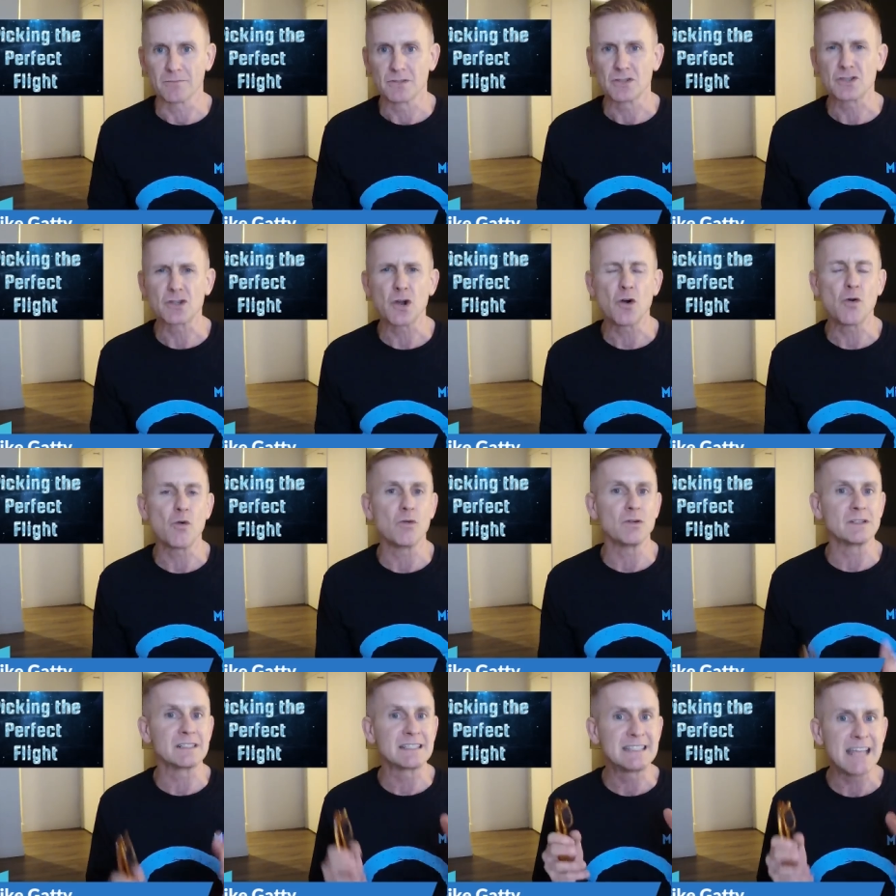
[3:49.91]
So
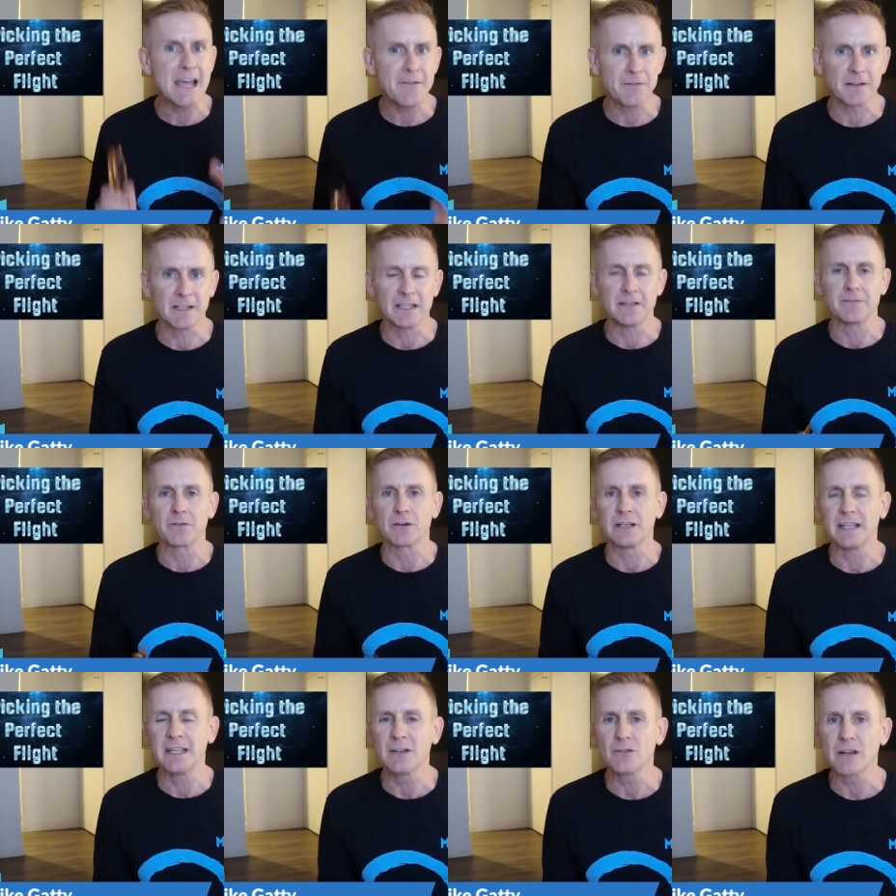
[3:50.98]
definitely for an
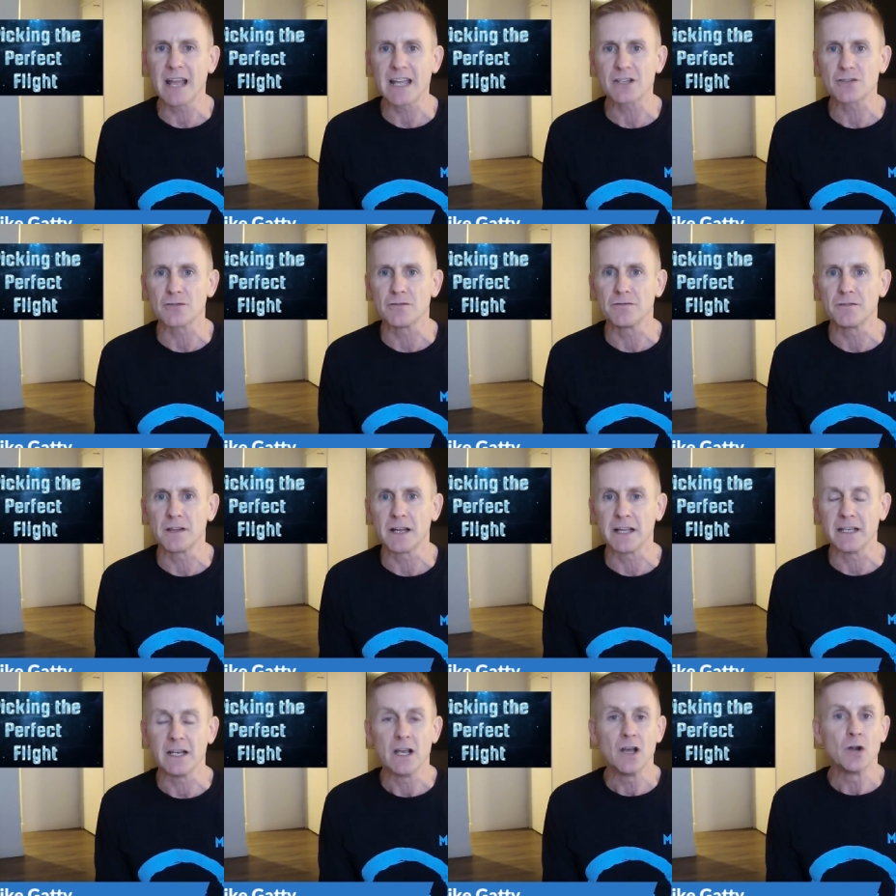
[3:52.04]
international
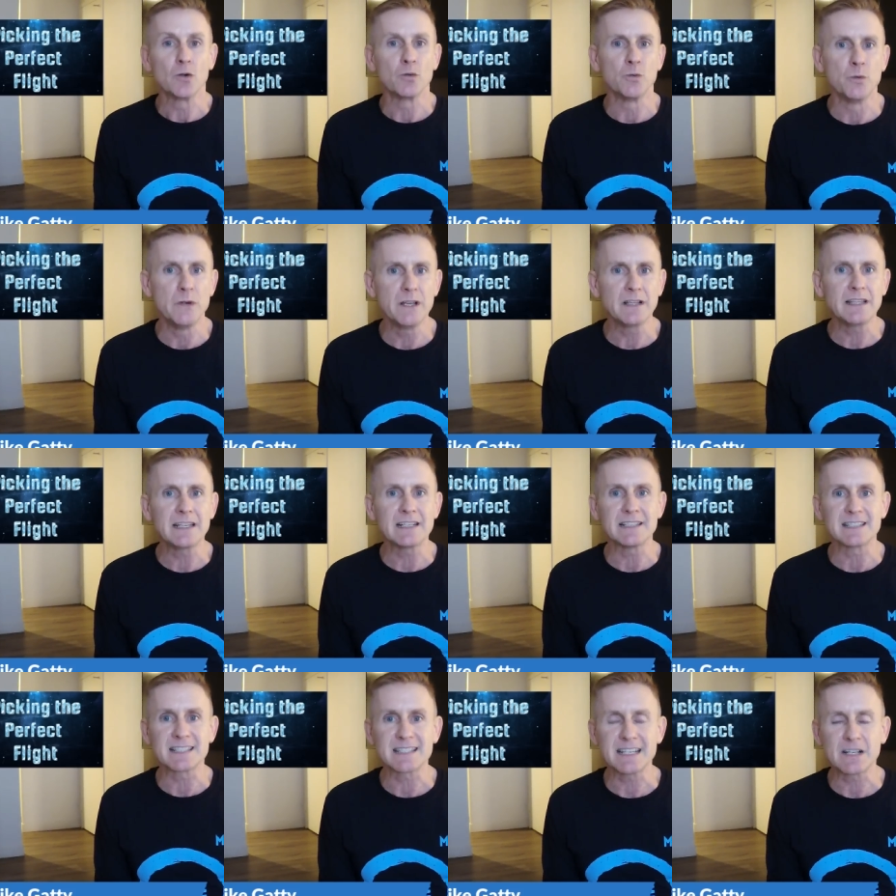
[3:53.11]
flight, really
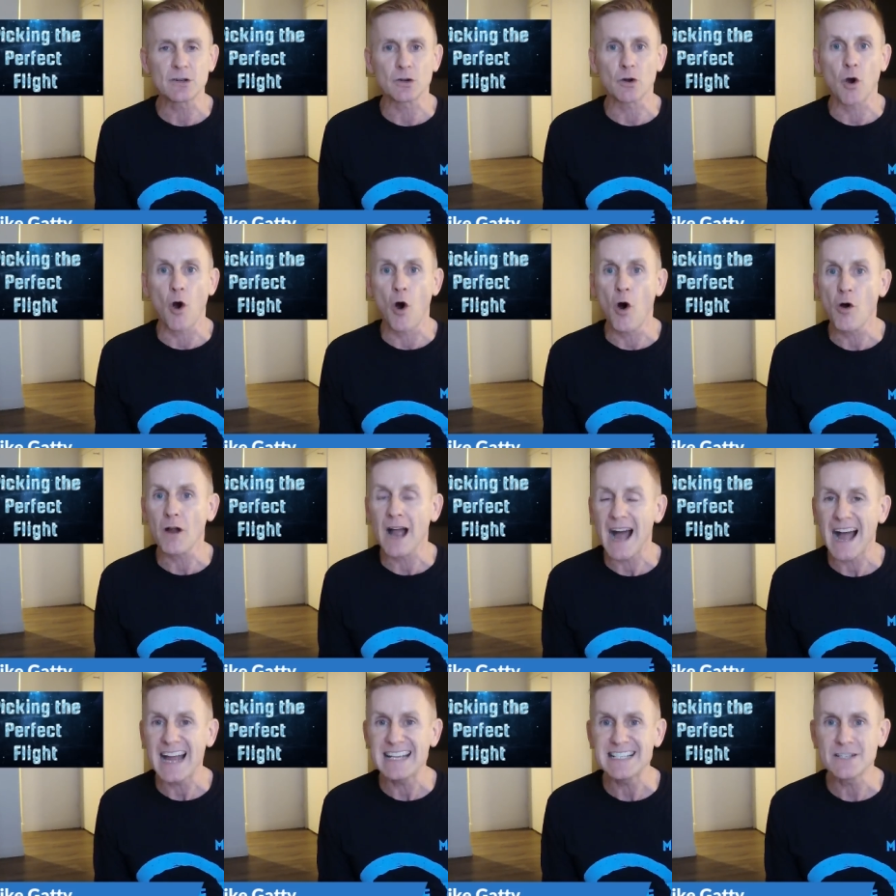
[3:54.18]
consider all
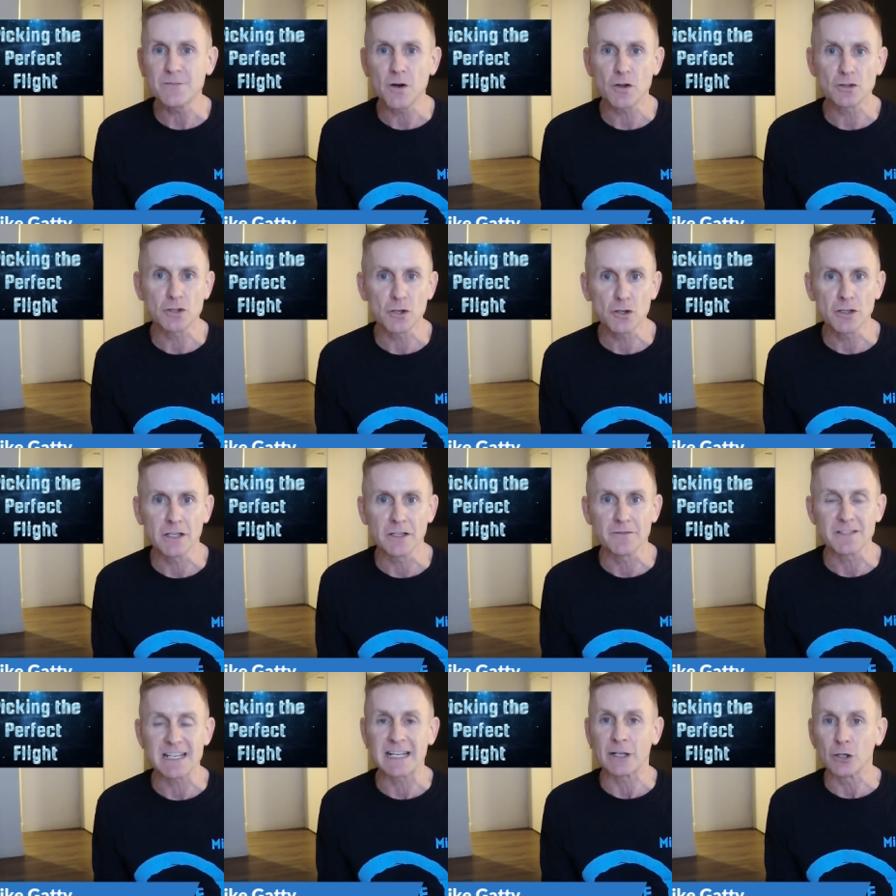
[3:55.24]
kinds of
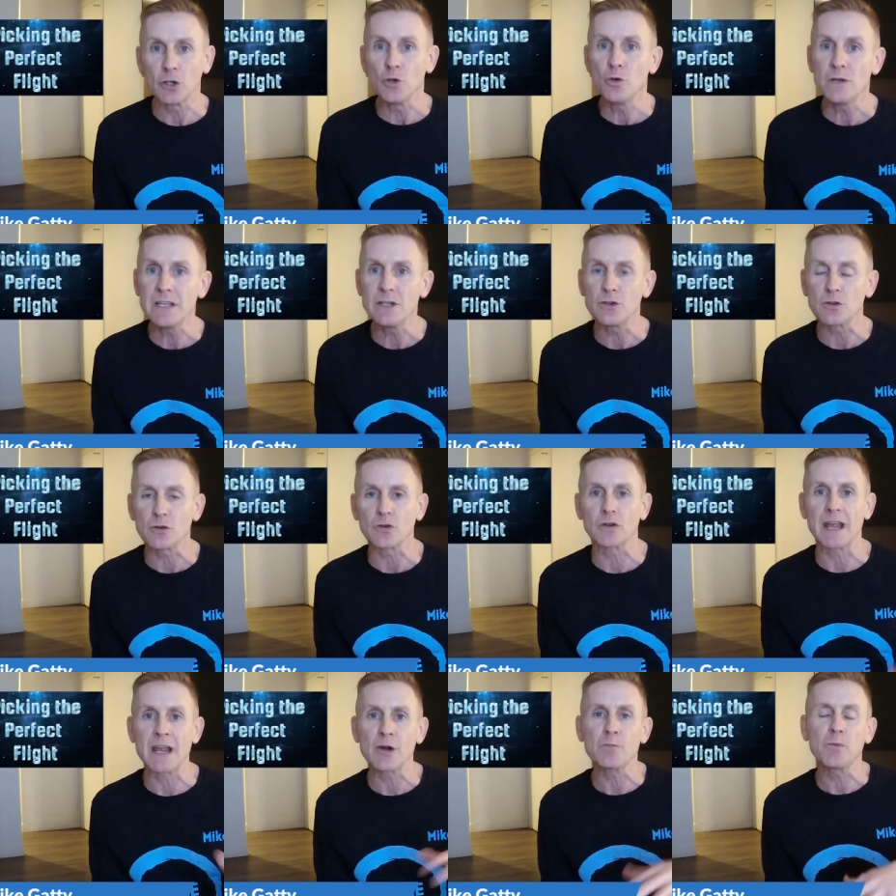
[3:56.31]
alternatives, including
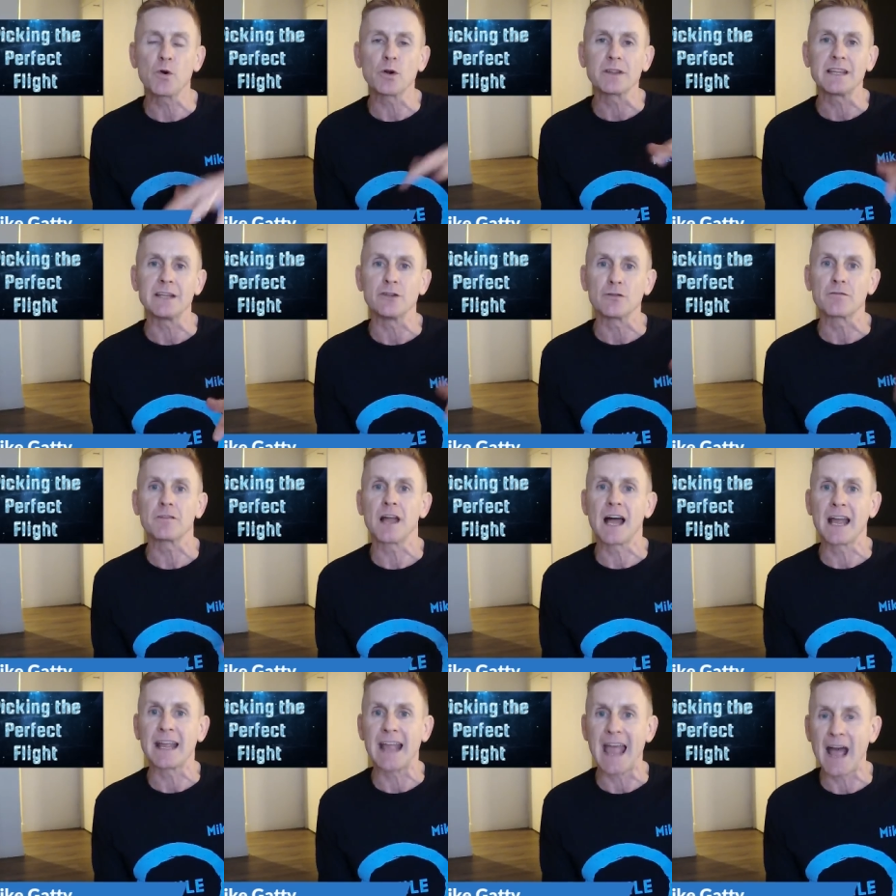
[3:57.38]
your airport that you're
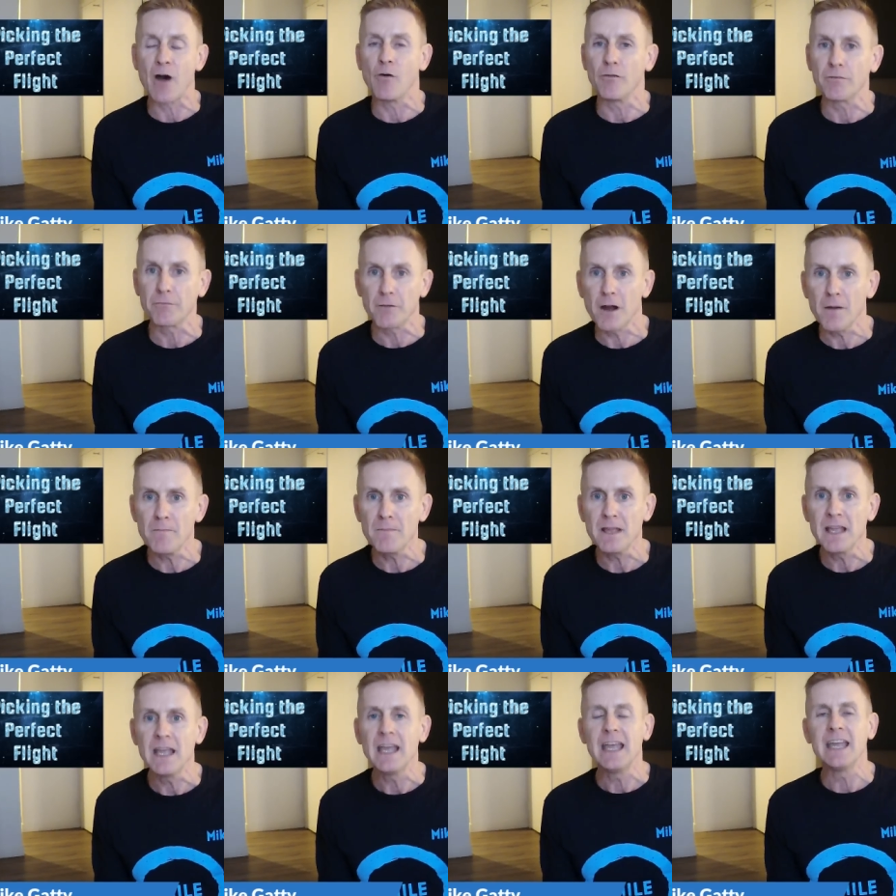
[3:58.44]
flying out from,
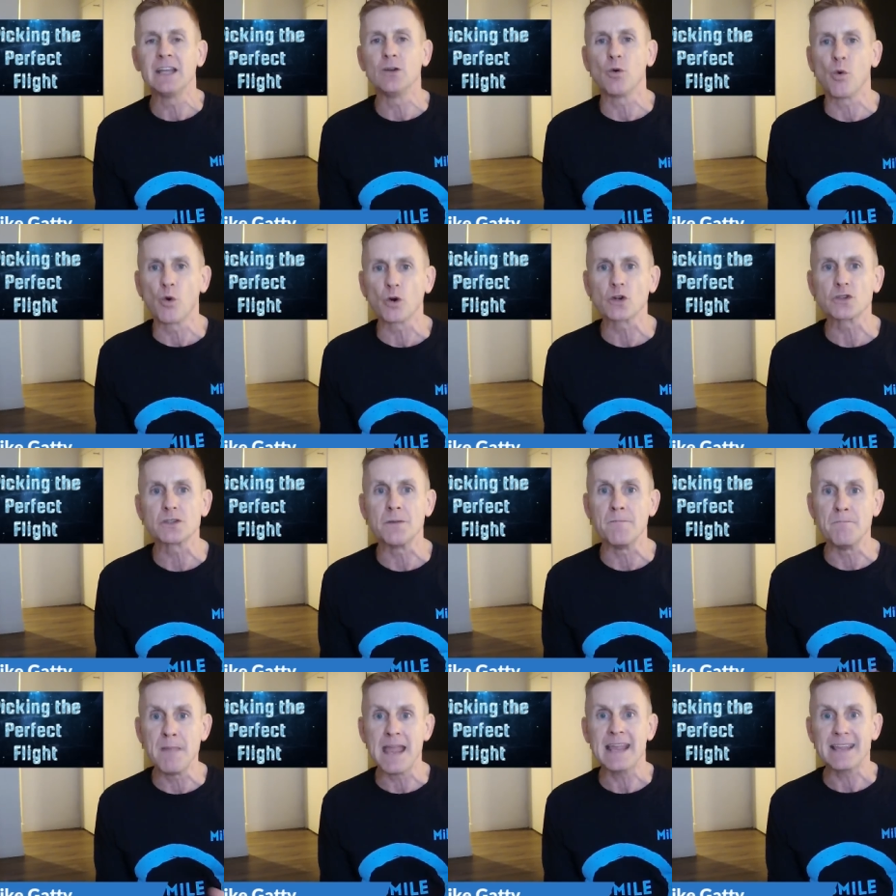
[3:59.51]
in order to
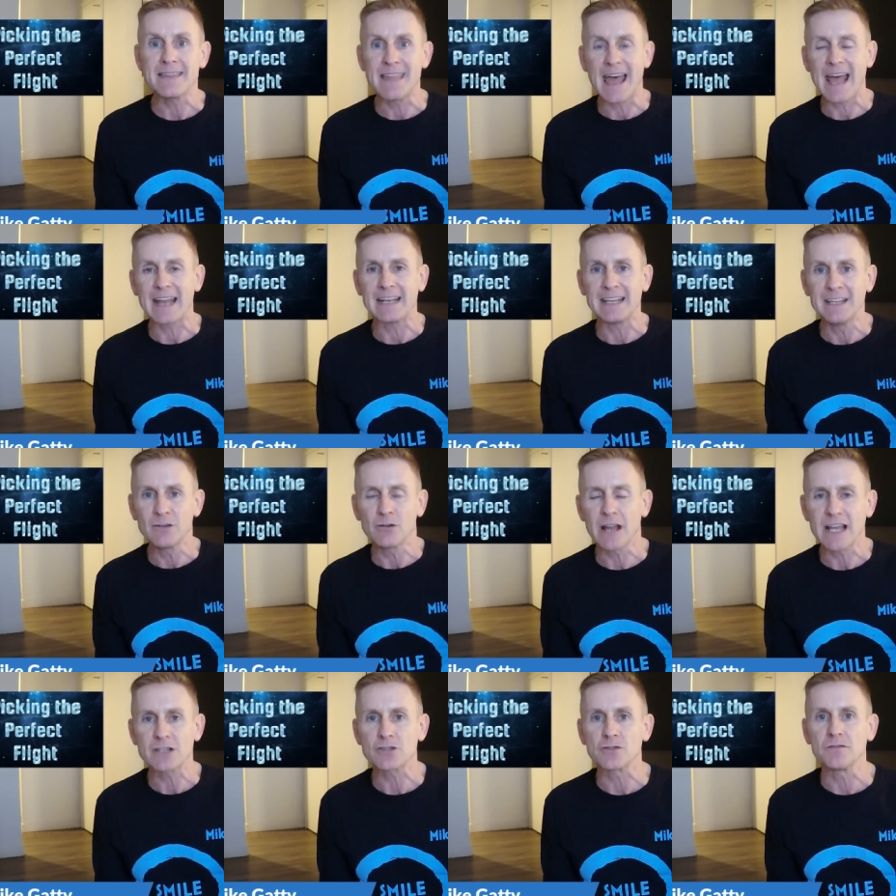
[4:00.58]
make that
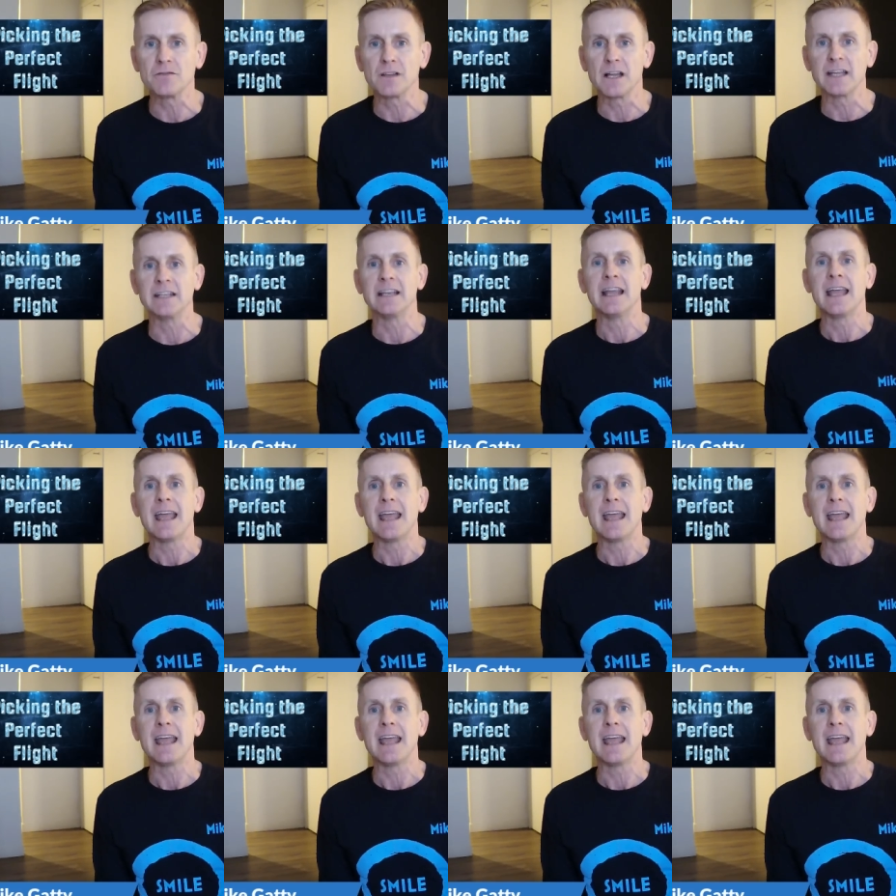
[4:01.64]
international flight